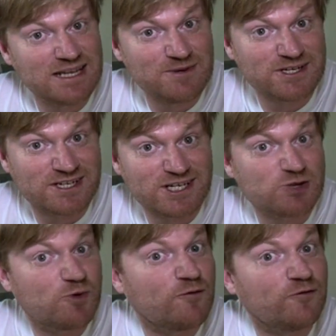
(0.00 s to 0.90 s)
limited
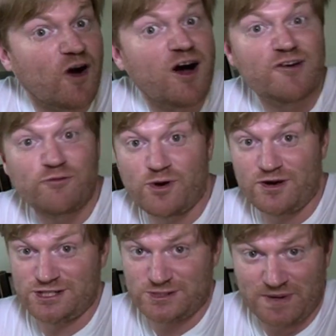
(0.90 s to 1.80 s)
to a
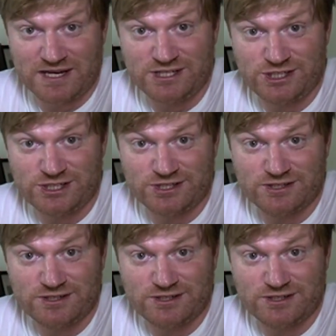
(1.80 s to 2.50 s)
five-word speech.